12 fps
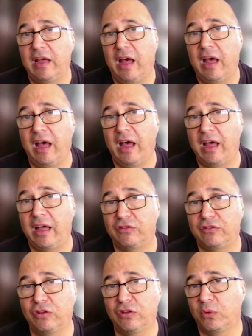to
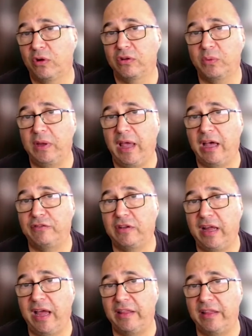the world we have
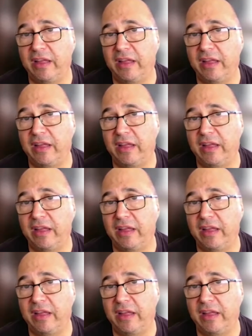today.